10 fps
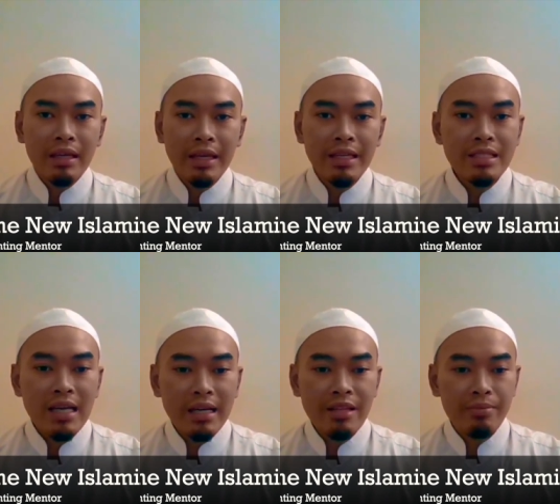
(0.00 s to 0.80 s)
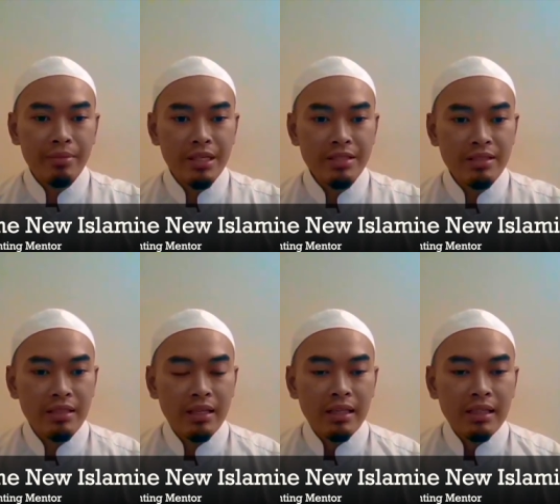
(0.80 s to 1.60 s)
And this hadith
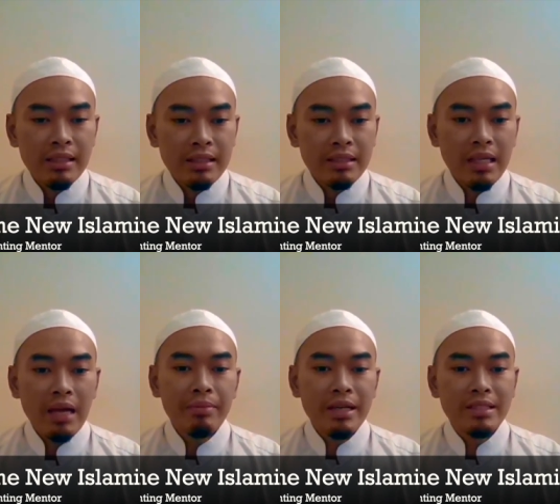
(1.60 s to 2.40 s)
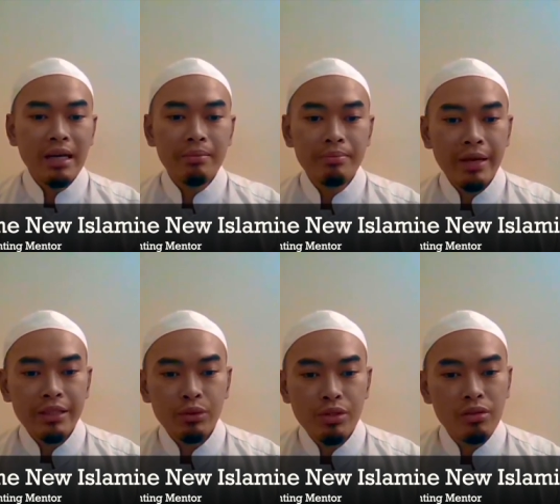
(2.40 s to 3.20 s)
means time has come
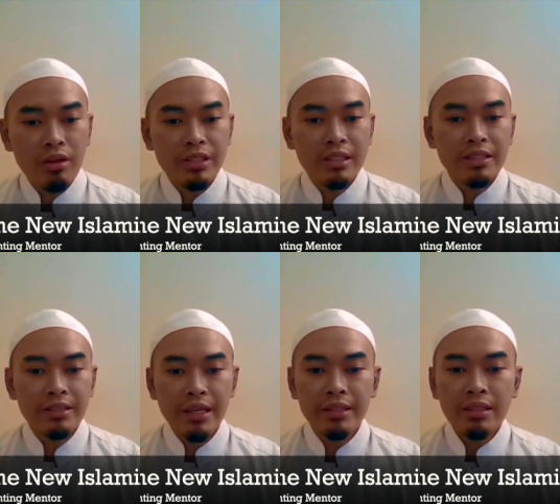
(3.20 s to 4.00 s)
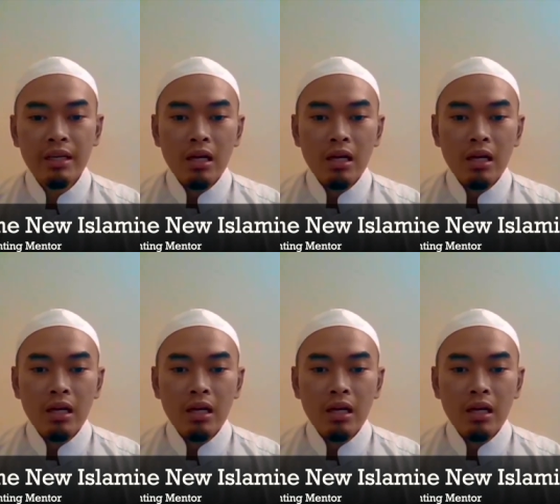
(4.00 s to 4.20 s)
back to its original state,